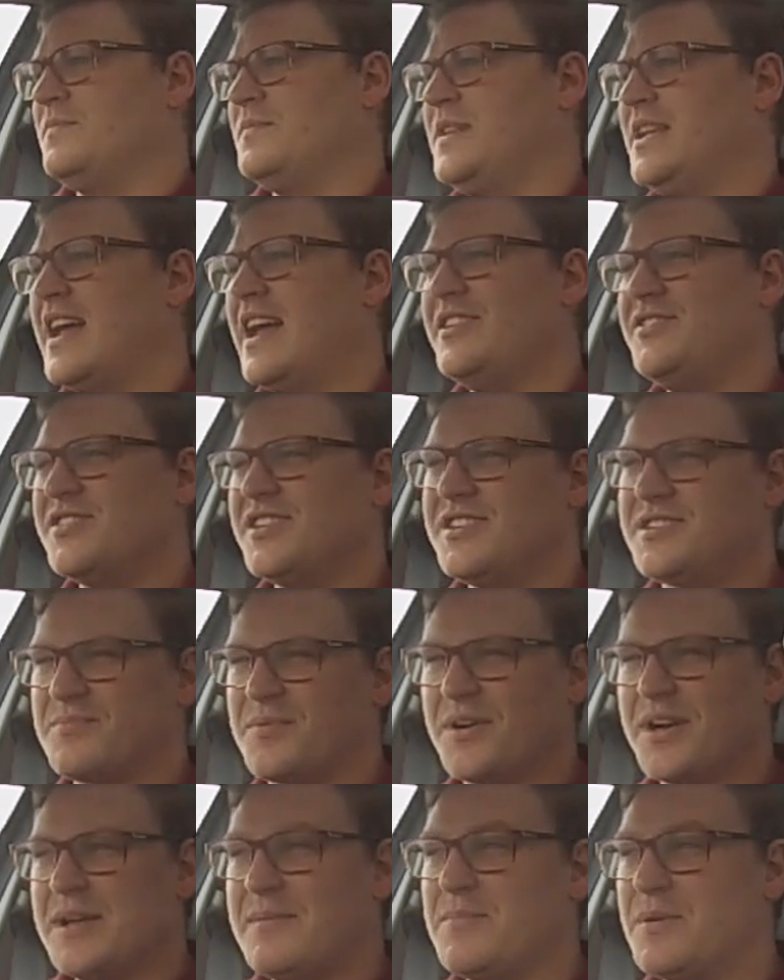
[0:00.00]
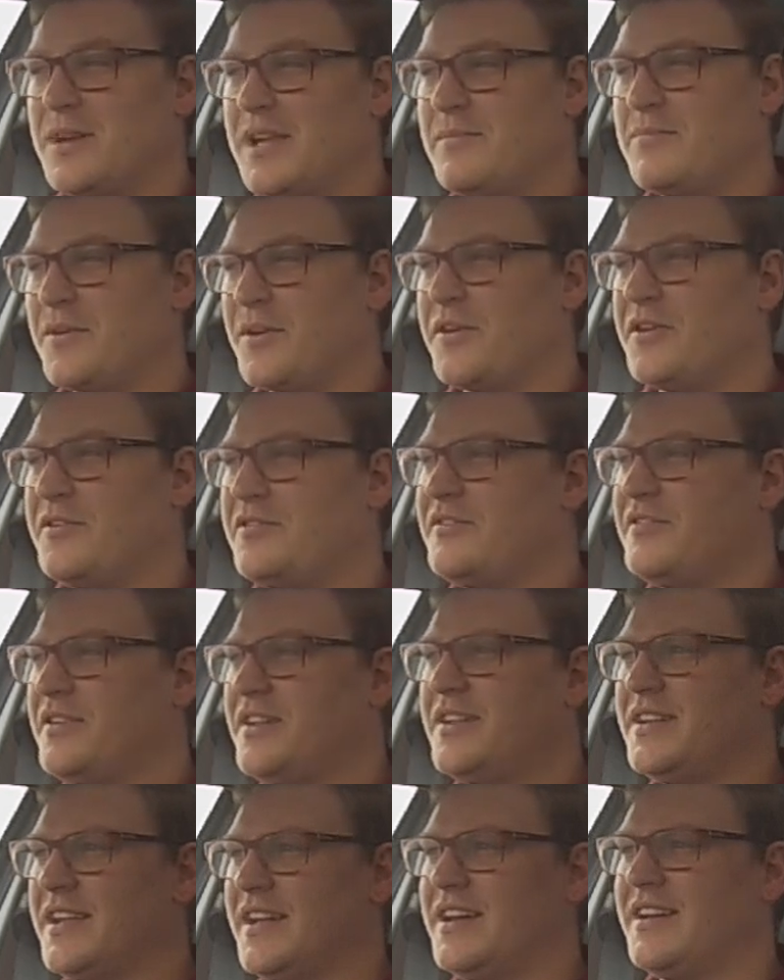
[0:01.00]
The engine's pretty bulletproof.
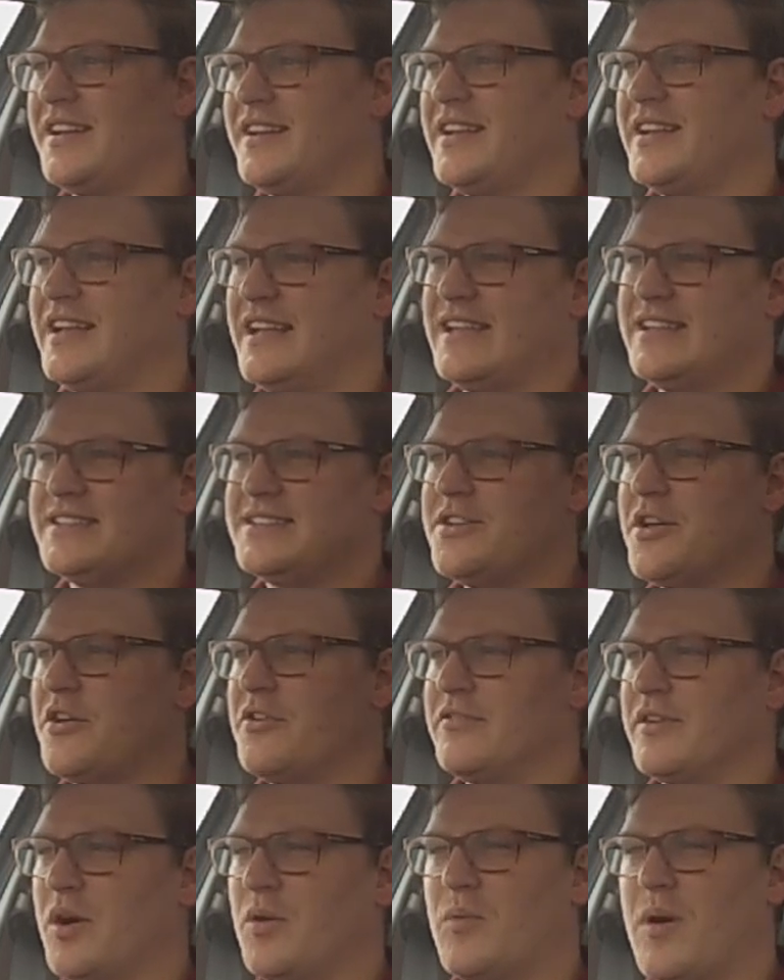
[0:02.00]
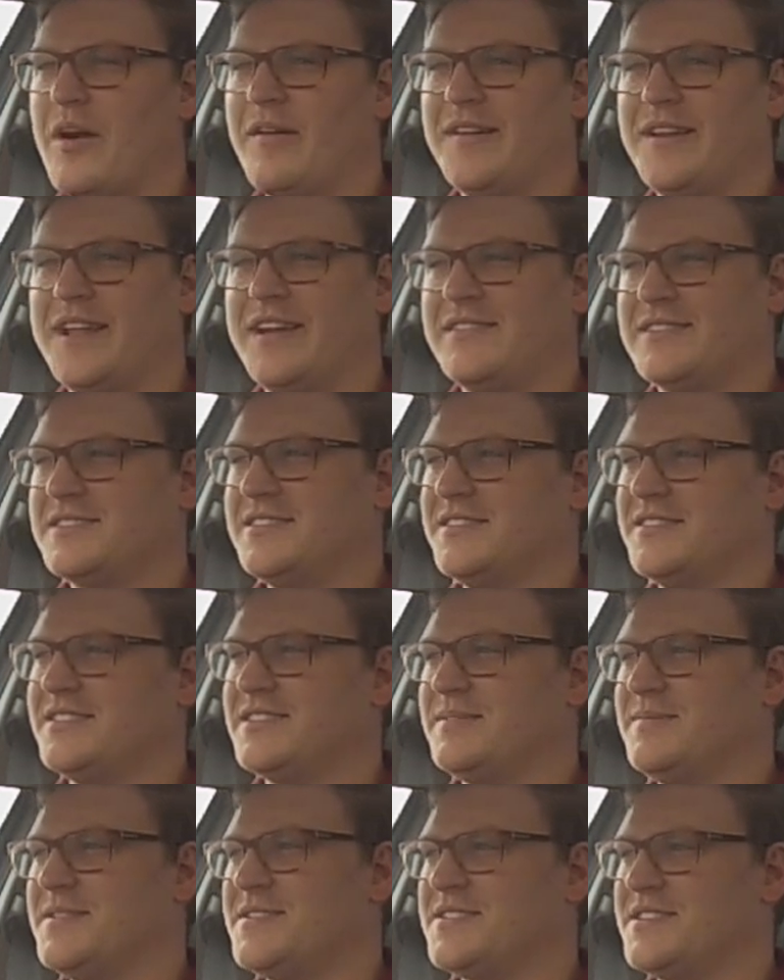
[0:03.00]
There's no real worry there as long as
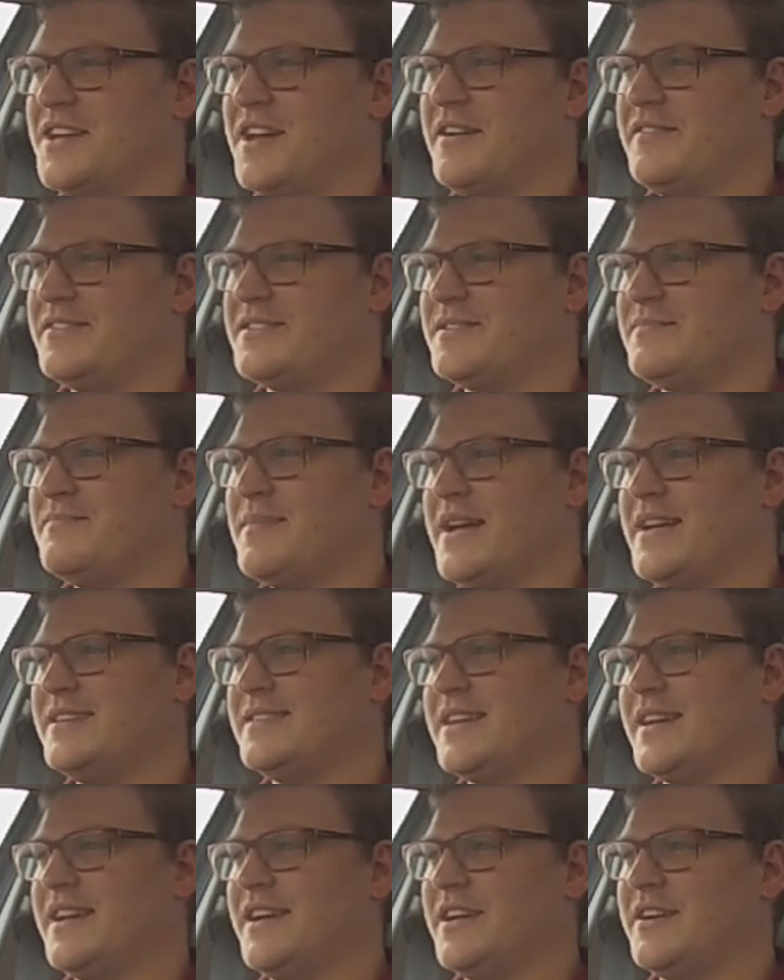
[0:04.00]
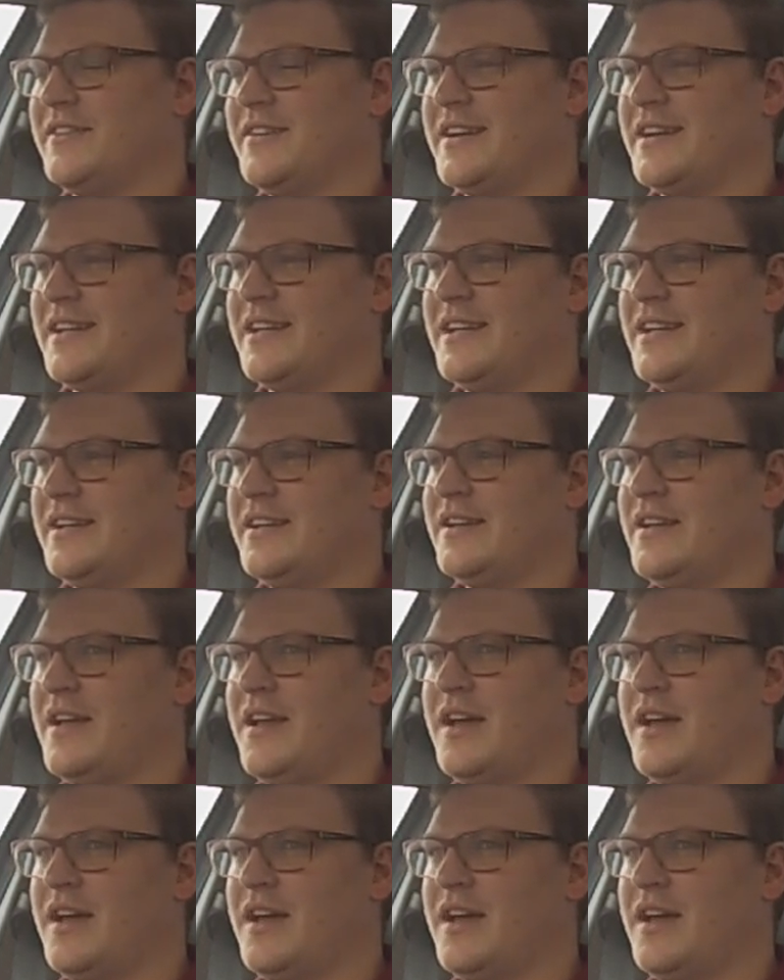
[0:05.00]
it's been serviced and maintained correctly.